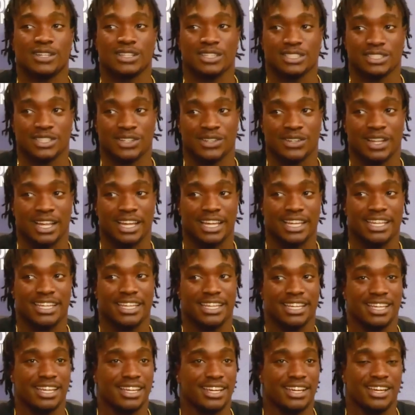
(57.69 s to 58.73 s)
So like
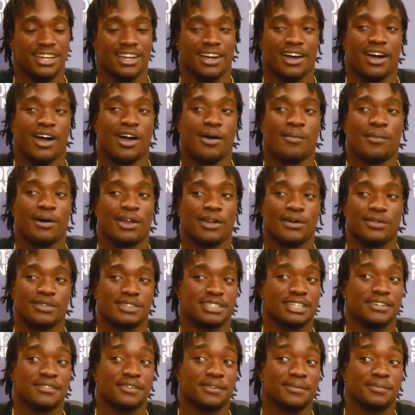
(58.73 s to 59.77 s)
our motto is
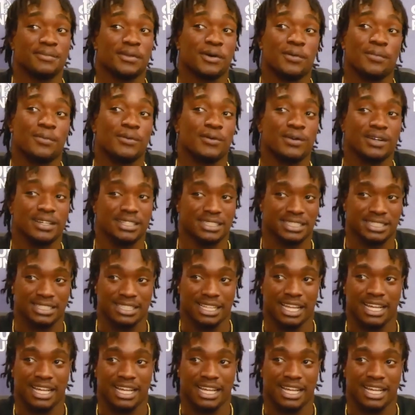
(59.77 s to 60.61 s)
give up no points.